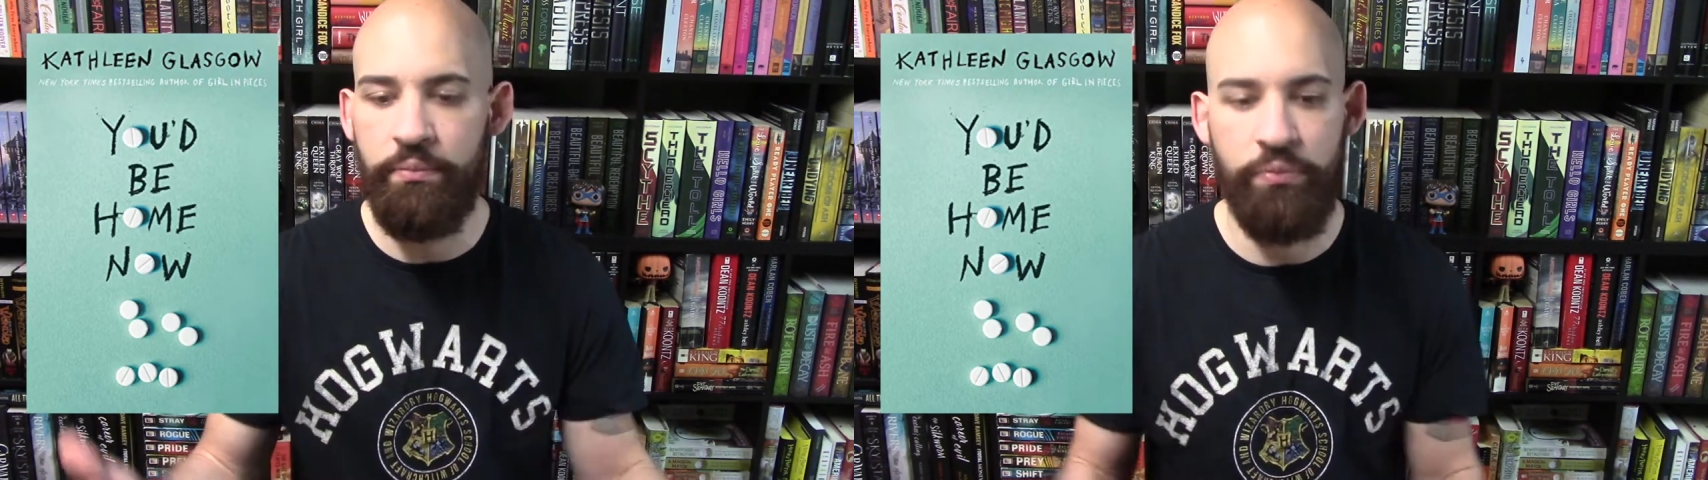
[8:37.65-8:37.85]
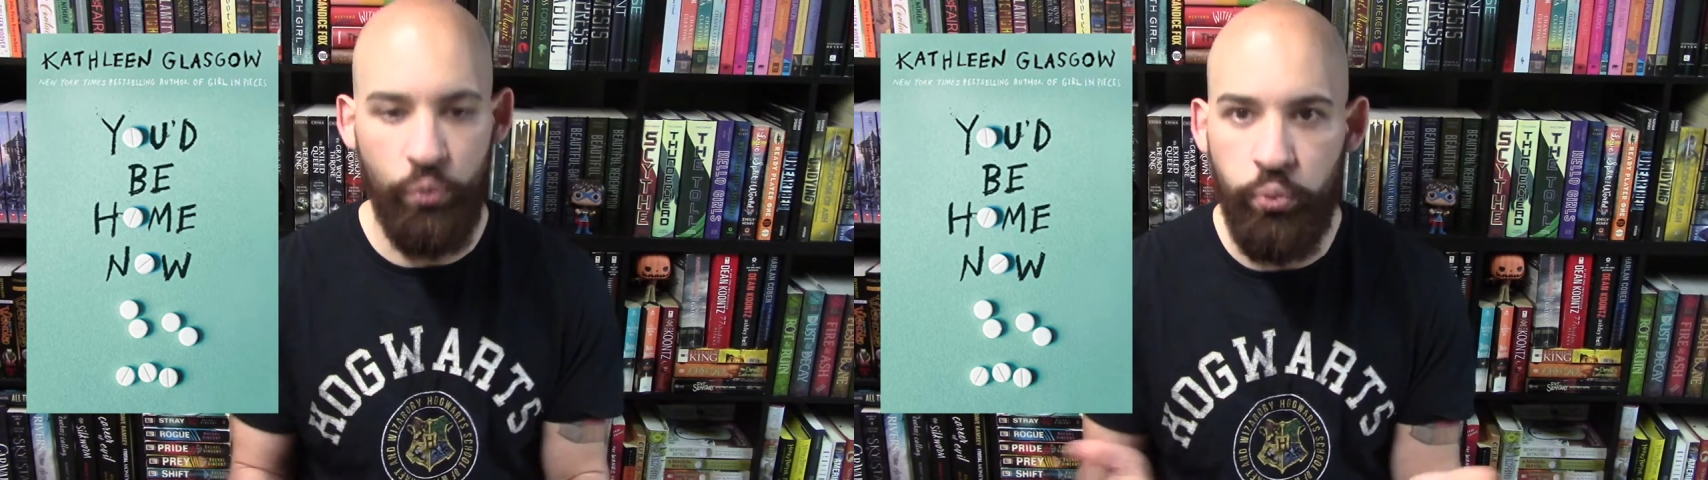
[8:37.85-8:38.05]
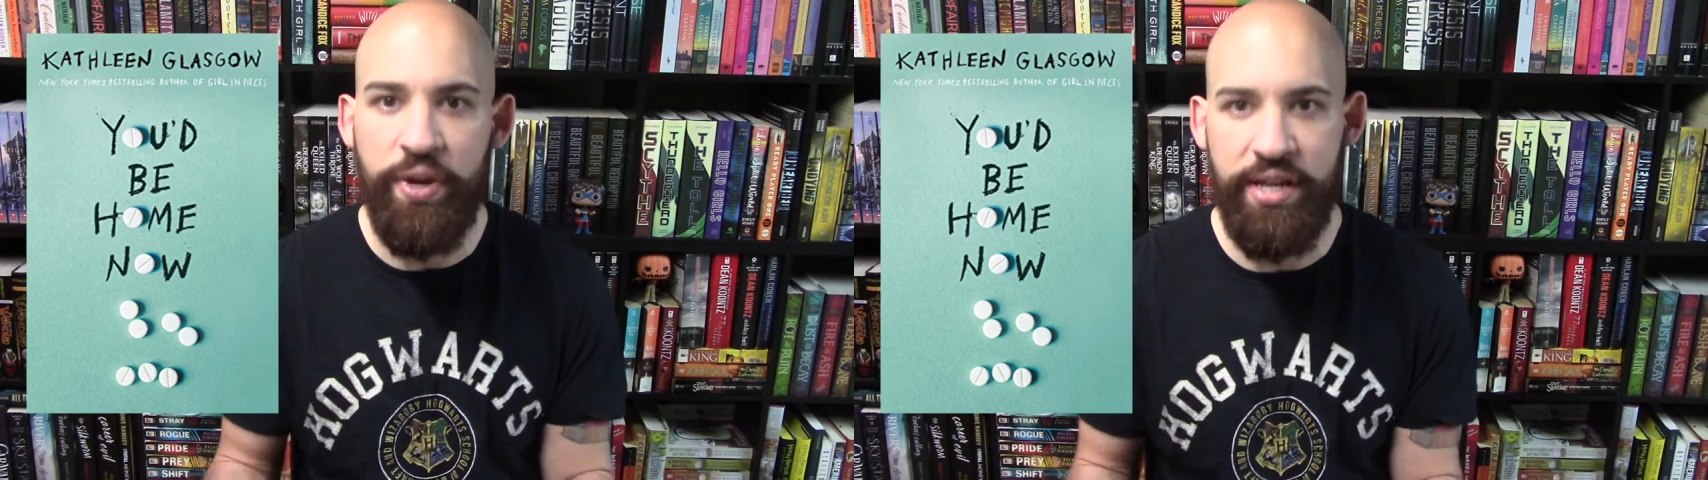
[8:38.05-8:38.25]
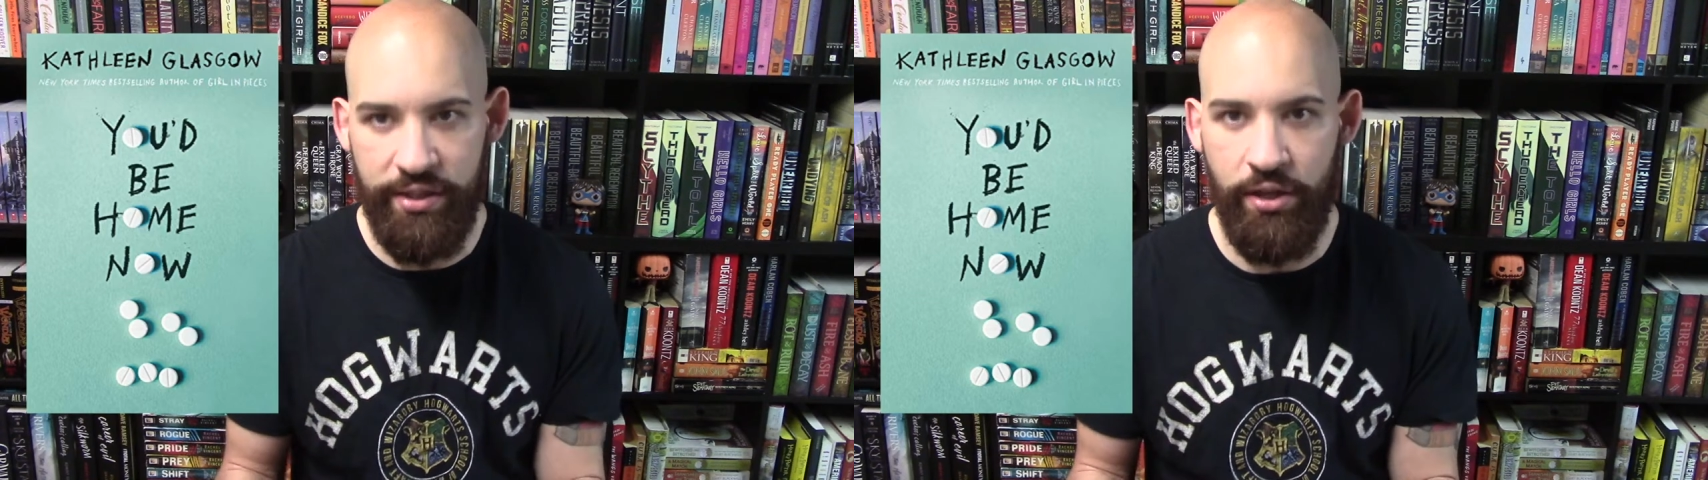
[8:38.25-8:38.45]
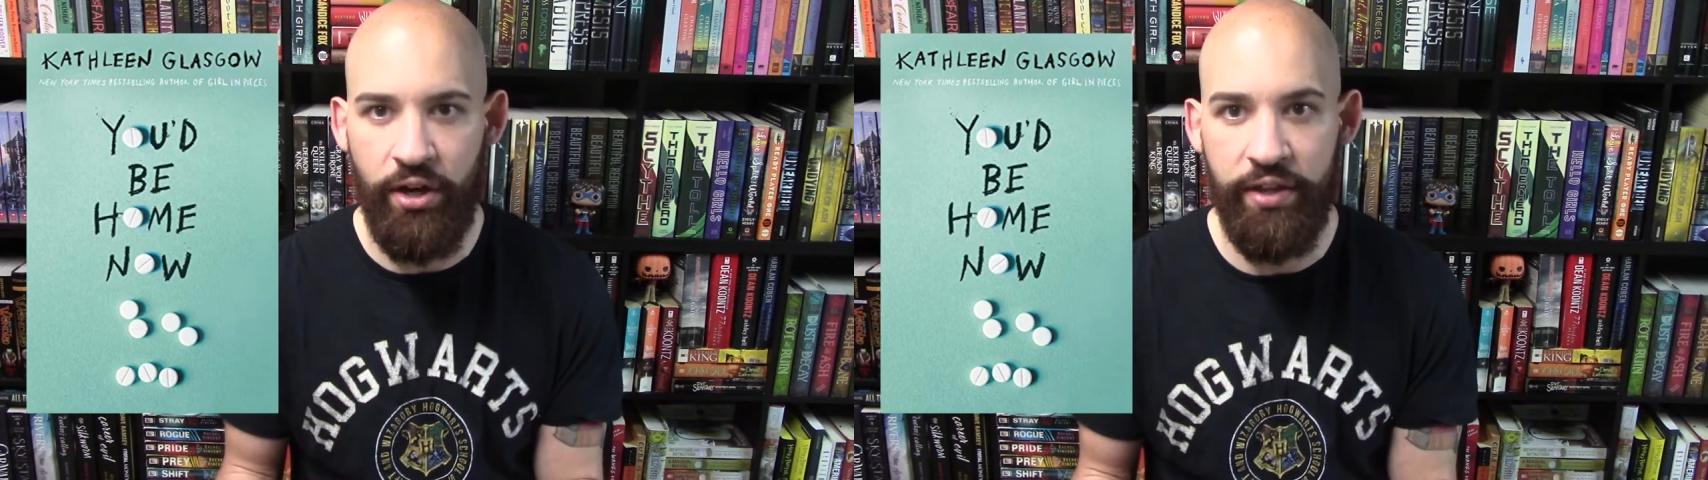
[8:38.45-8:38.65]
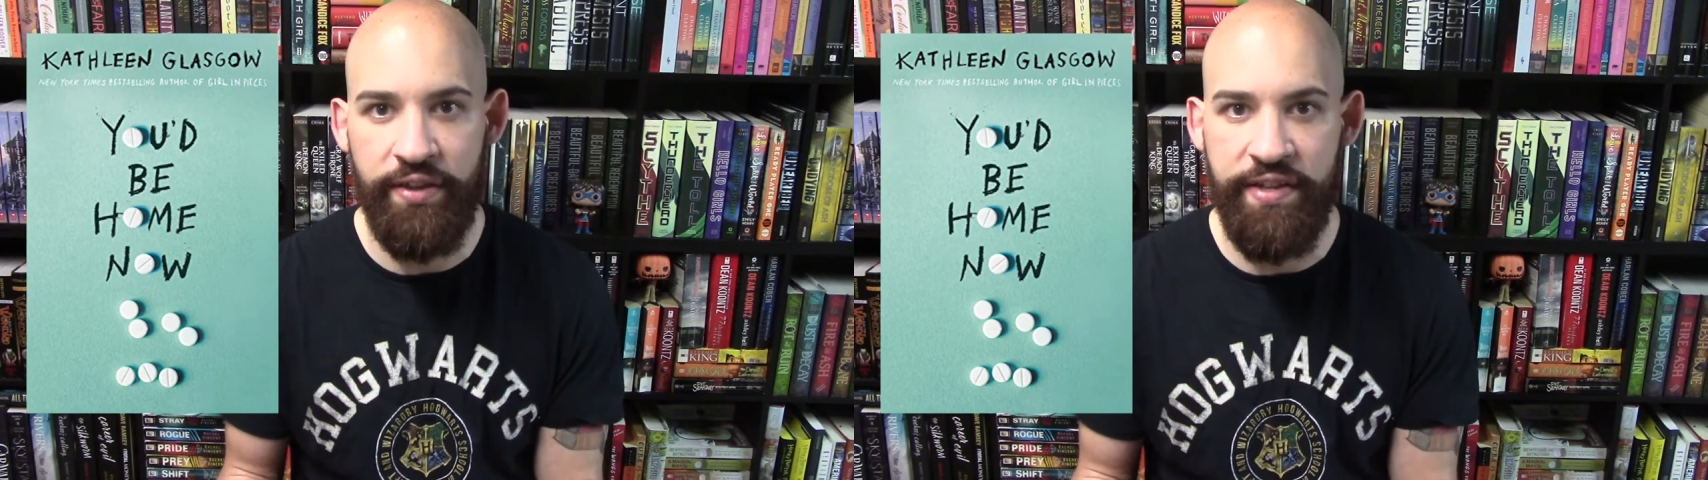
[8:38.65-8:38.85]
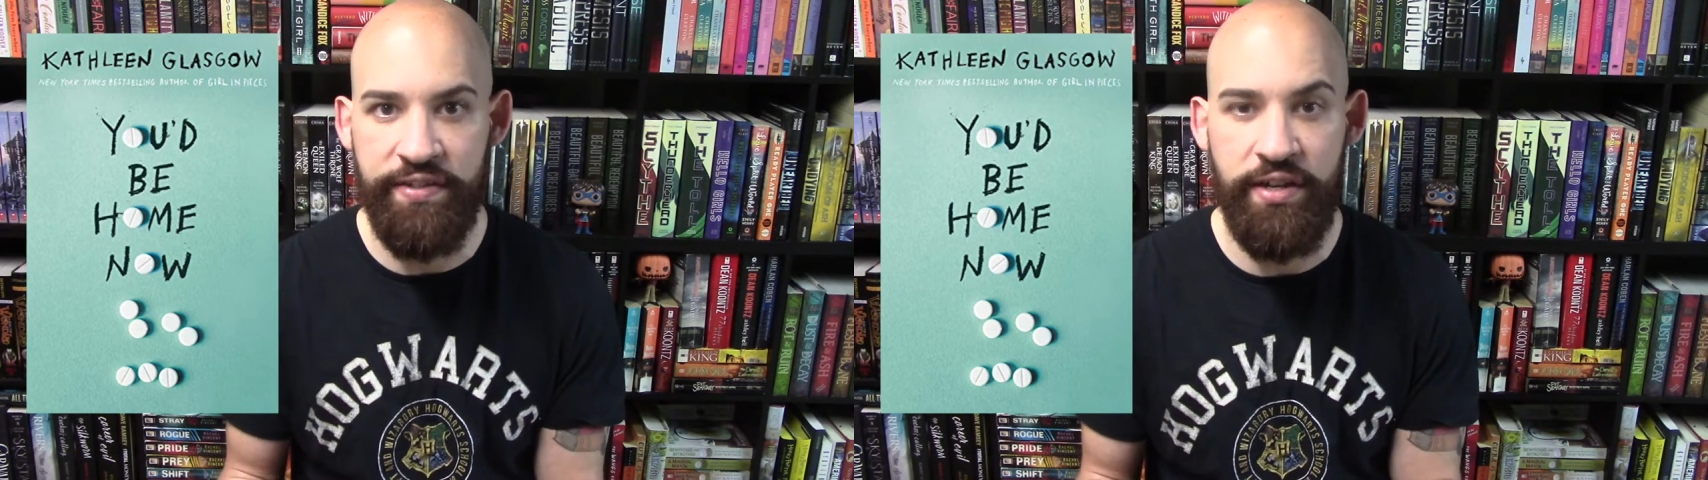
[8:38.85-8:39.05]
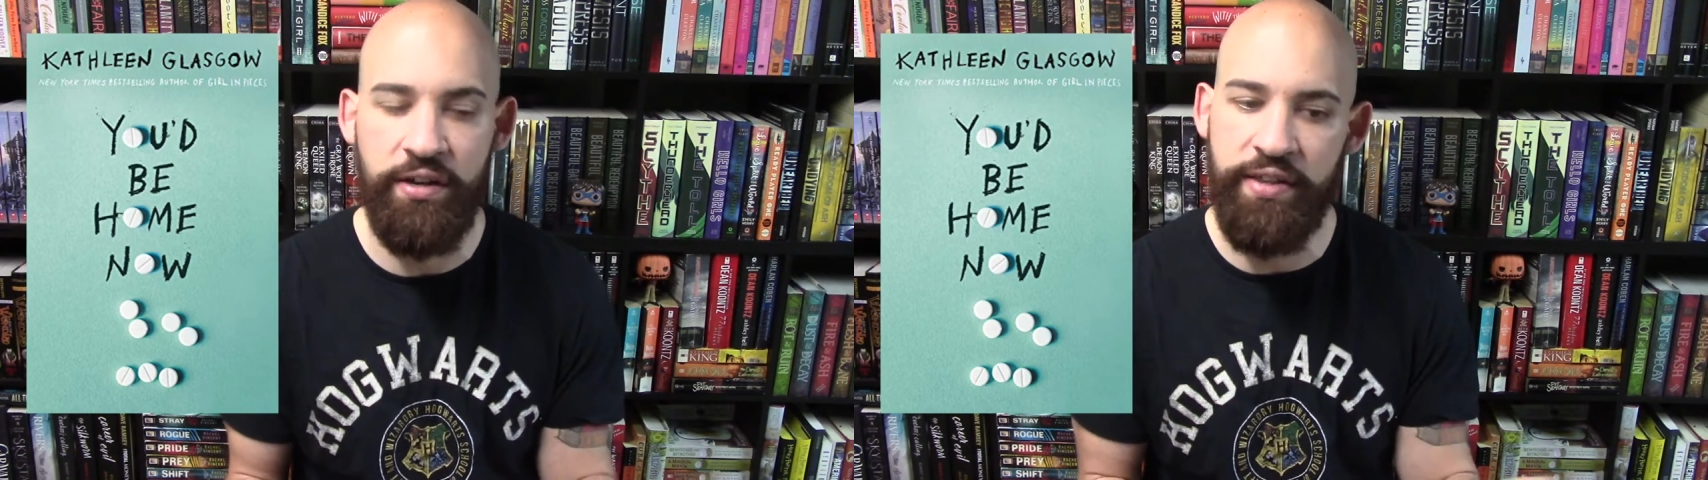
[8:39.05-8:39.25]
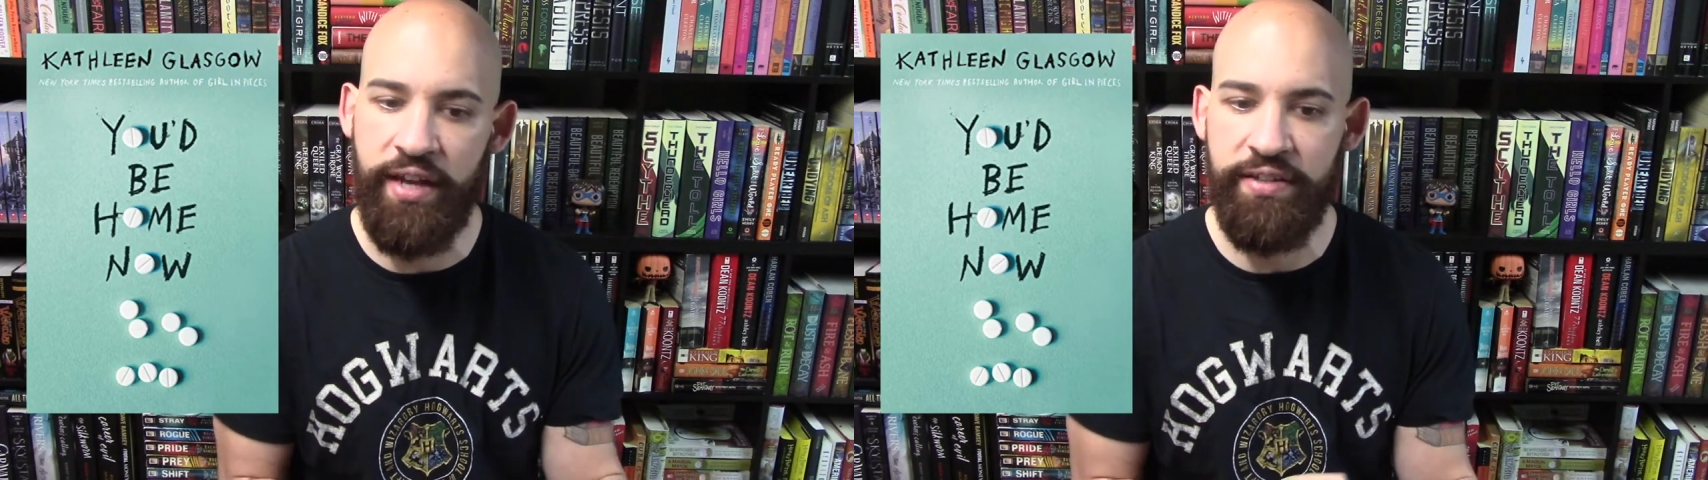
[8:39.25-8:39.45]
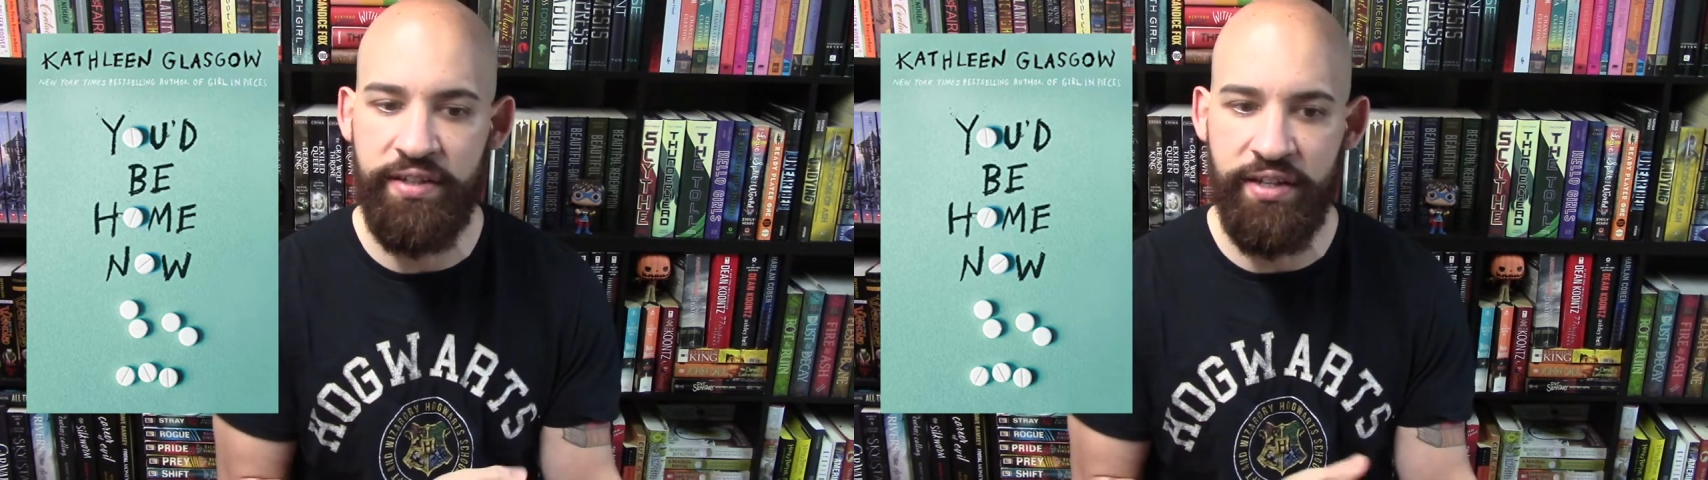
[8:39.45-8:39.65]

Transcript: readathon this year that it's an